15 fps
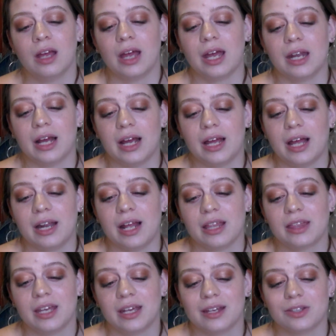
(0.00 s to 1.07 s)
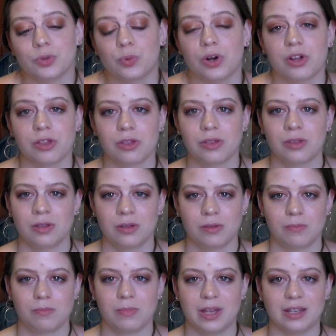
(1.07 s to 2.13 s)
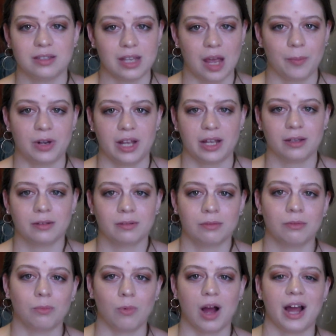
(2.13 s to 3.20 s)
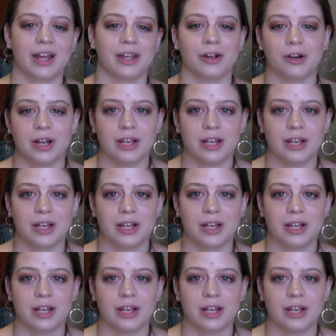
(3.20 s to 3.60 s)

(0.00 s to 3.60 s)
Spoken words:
and I think it's worth examining why